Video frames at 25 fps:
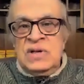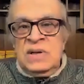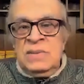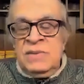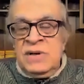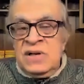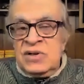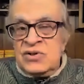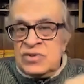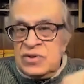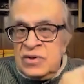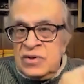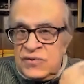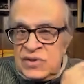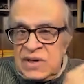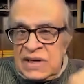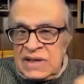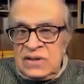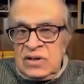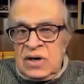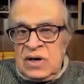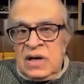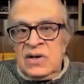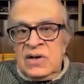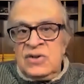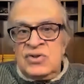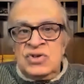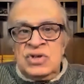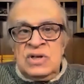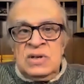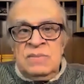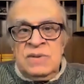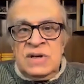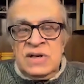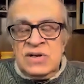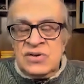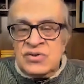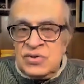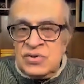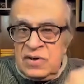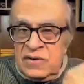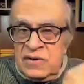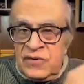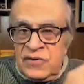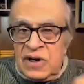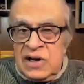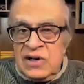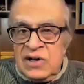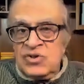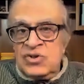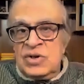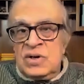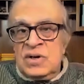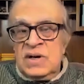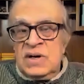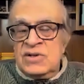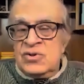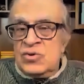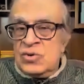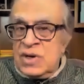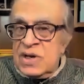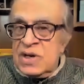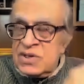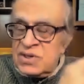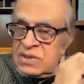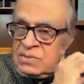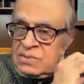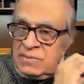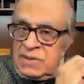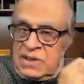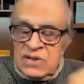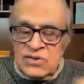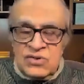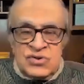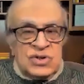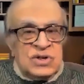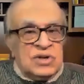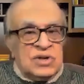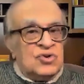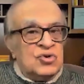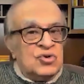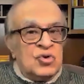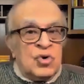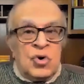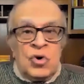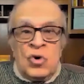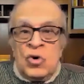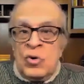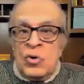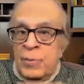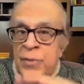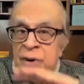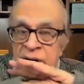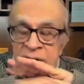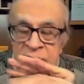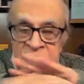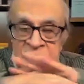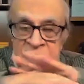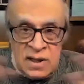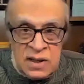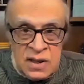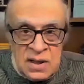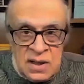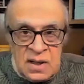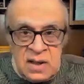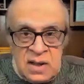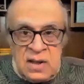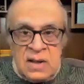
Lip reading: Ministry of Technology, Ministry of Culture, Education Ministry. Nobody.